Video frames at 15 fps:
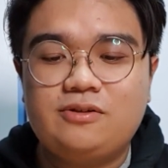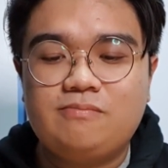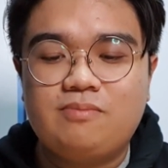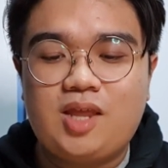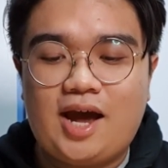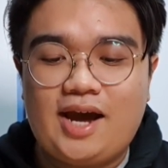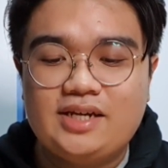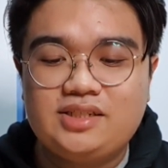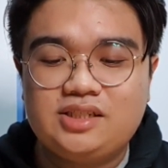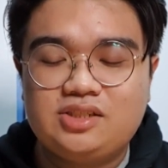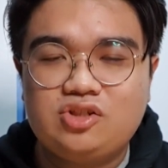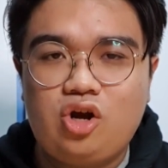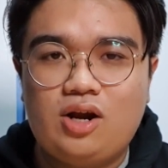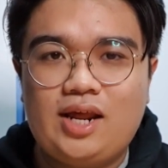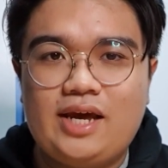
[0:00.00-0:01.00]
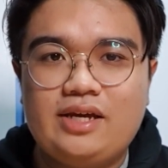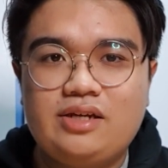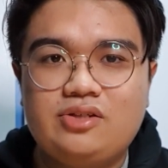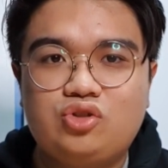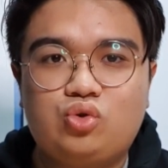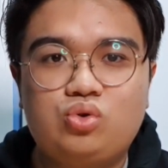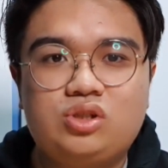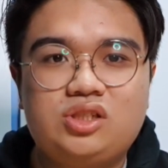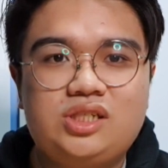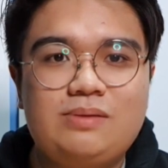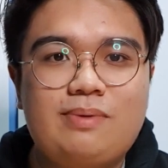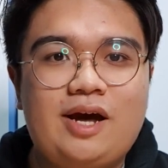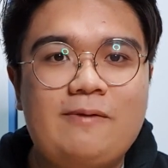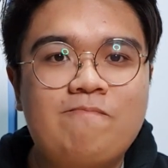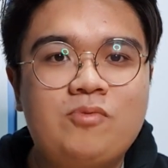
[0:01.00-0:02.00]
nice. It's not like juicy,
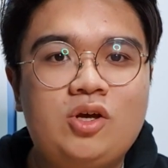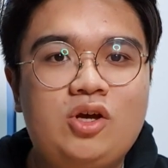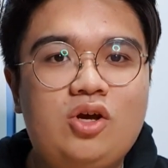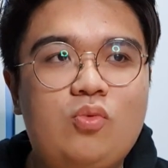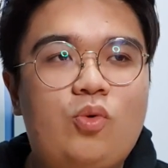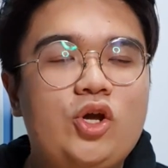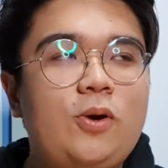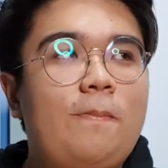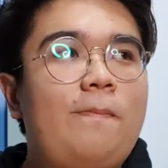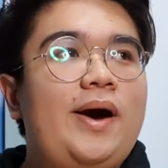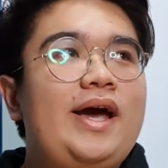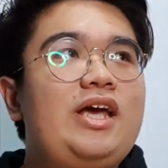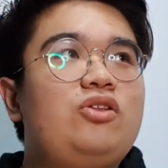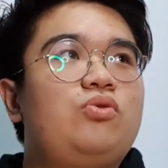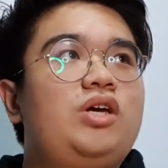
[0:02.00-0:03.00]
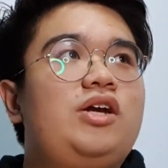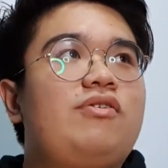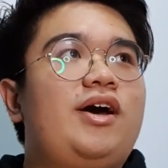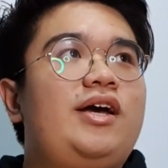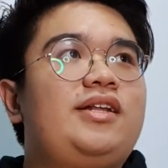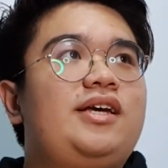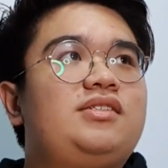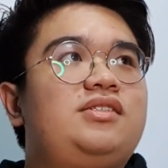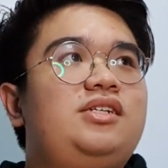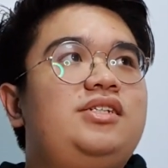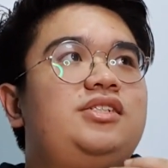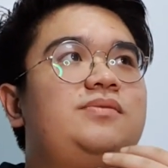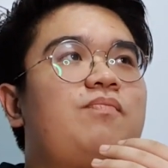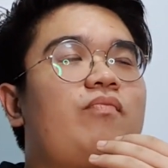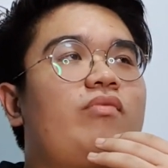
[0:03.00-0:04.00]
but when you bite into it, right, there's
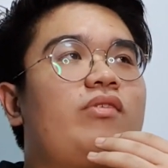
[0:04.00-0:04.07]
this